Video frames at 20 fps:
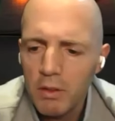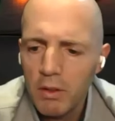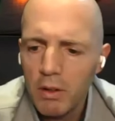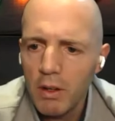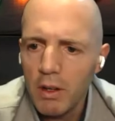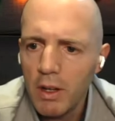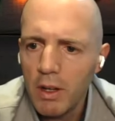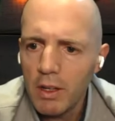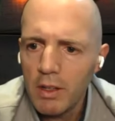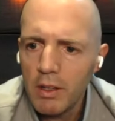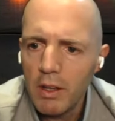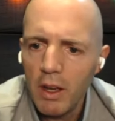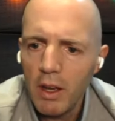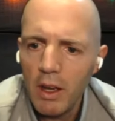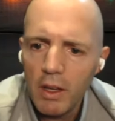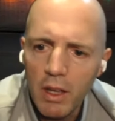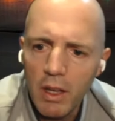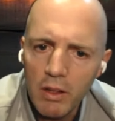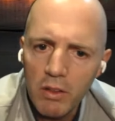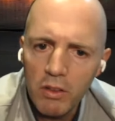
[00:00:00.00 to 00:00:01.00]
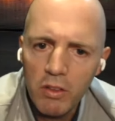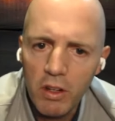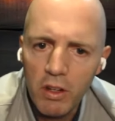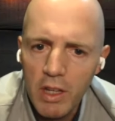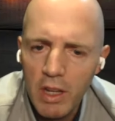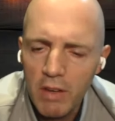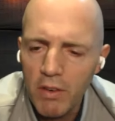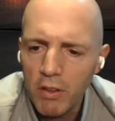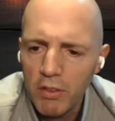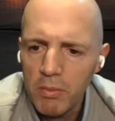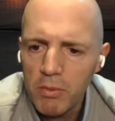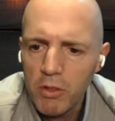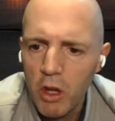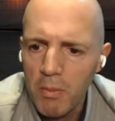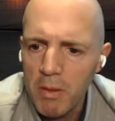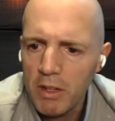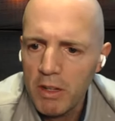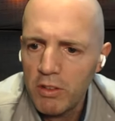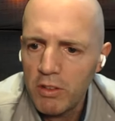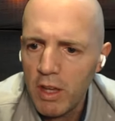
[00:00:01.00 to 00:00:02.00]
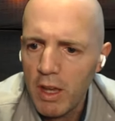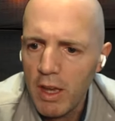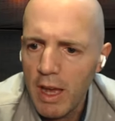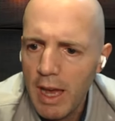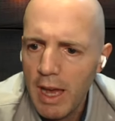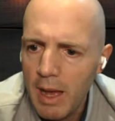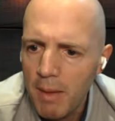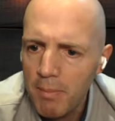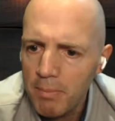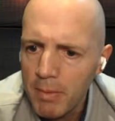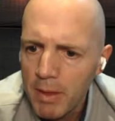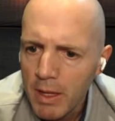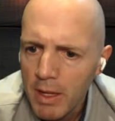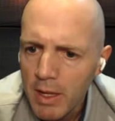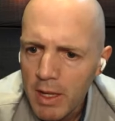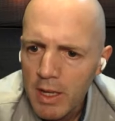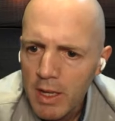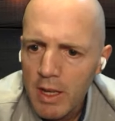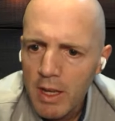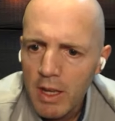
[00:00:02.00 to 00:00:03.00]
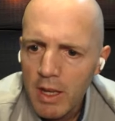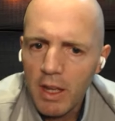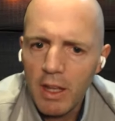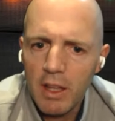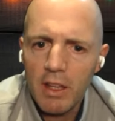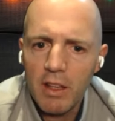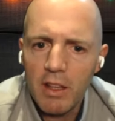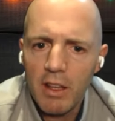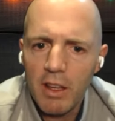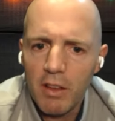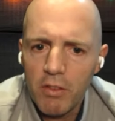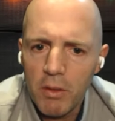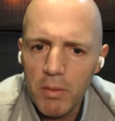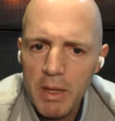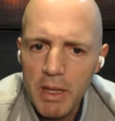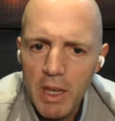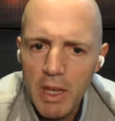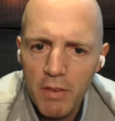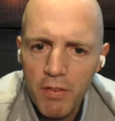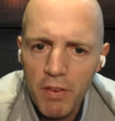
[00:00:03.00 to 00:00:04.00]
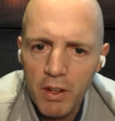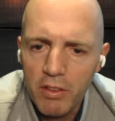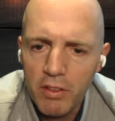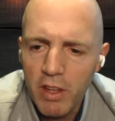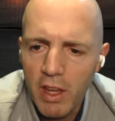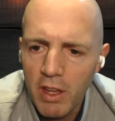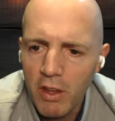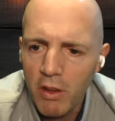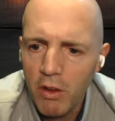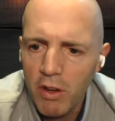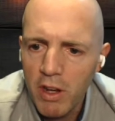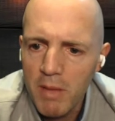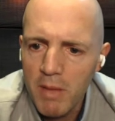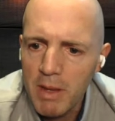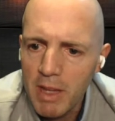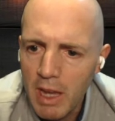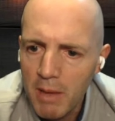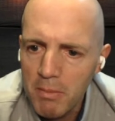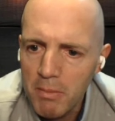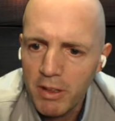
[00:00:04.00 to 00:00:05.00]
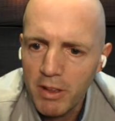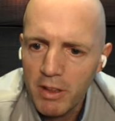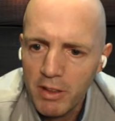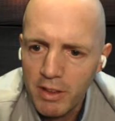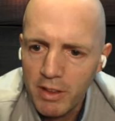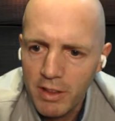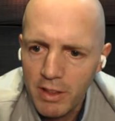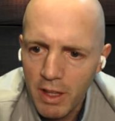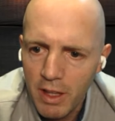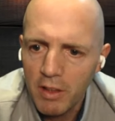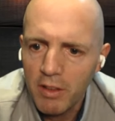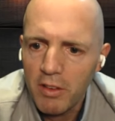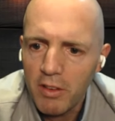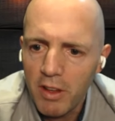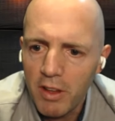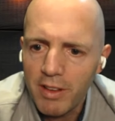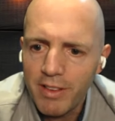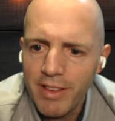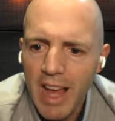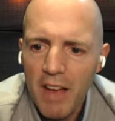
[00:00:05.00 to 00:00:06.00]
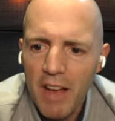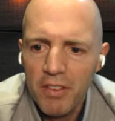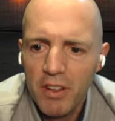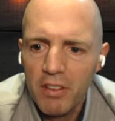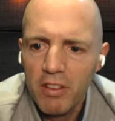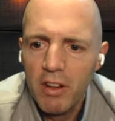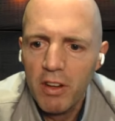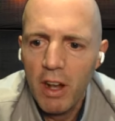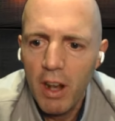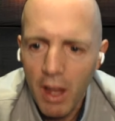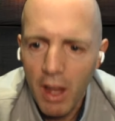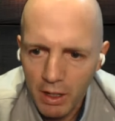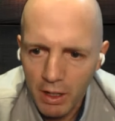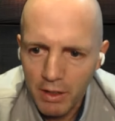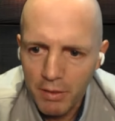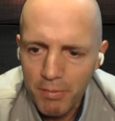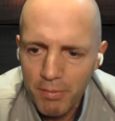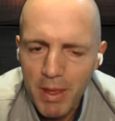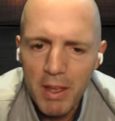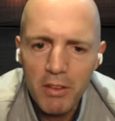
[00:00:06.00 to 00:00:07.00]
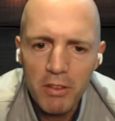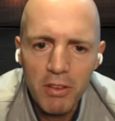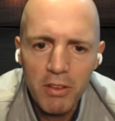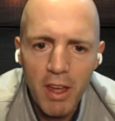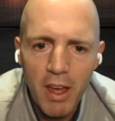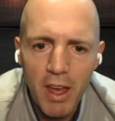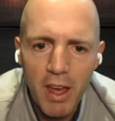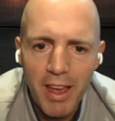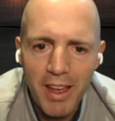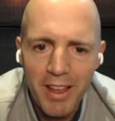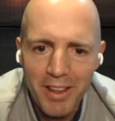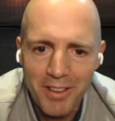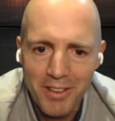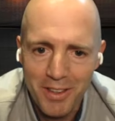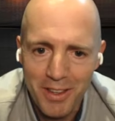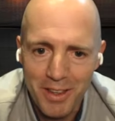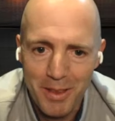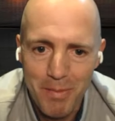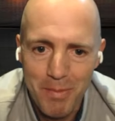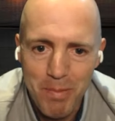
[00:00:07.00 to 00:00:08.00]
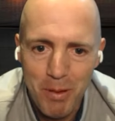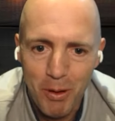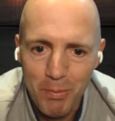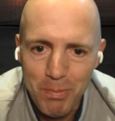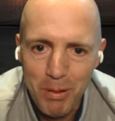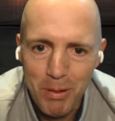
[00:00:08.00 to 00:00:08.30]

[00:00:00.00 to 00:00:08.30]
all right. Okay, just going to cover off some comments here. I've got to be careful saying your name again. Daft as Cluck is a pop